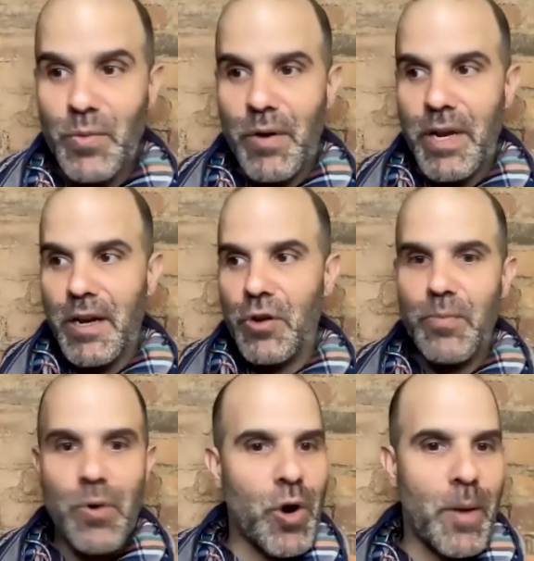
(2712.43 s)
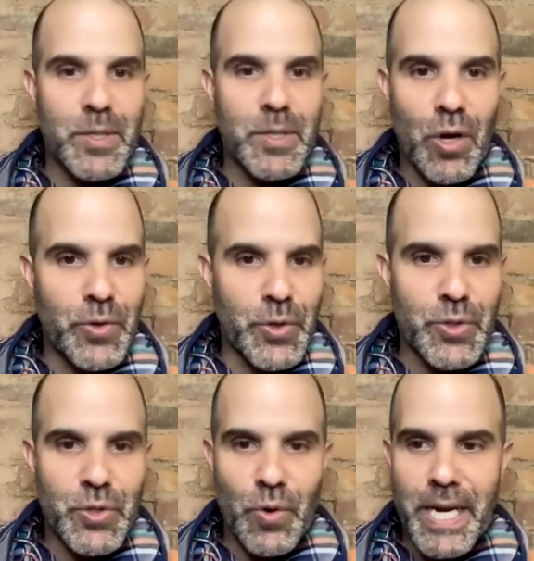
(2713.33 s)
So we created a new program. It's called Your
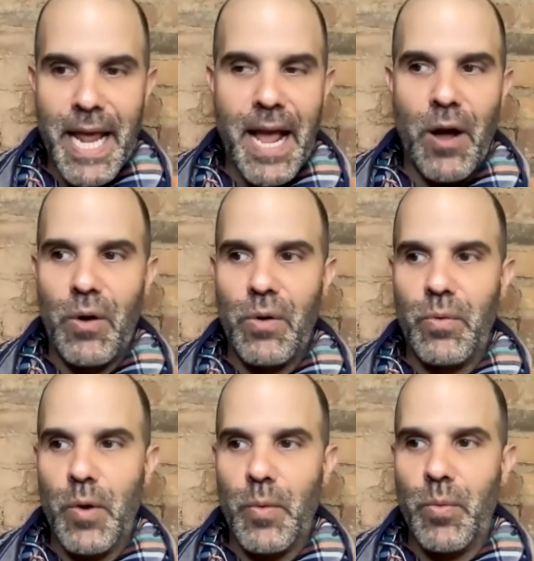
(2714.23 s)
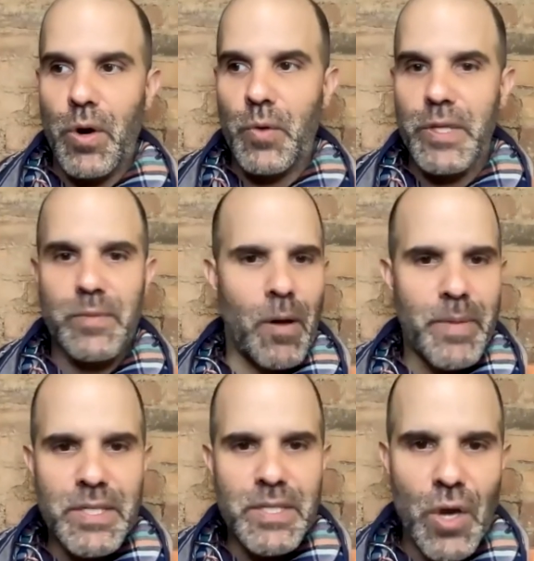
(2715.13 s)
Story Now, where we work with small
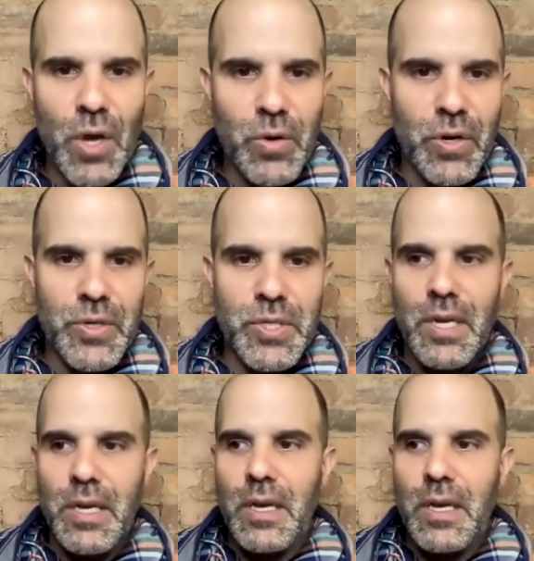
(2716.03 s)
business owners